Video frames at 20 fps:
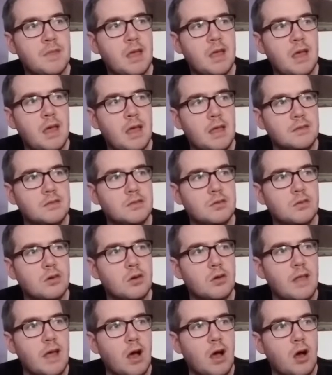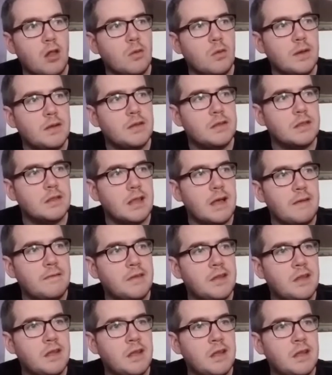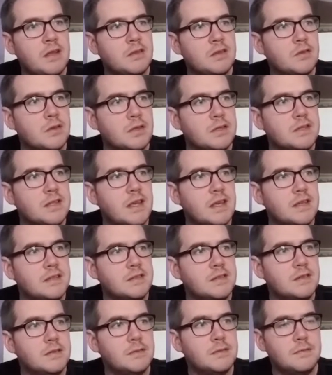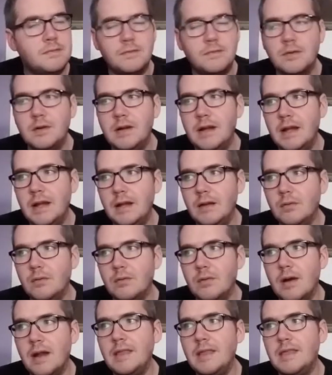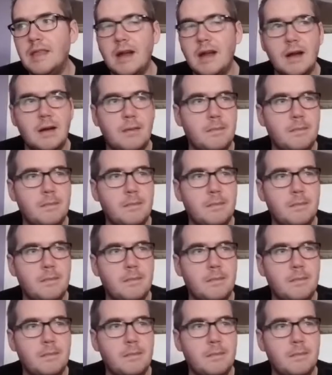and scroll that all the way to the left so it says free right there.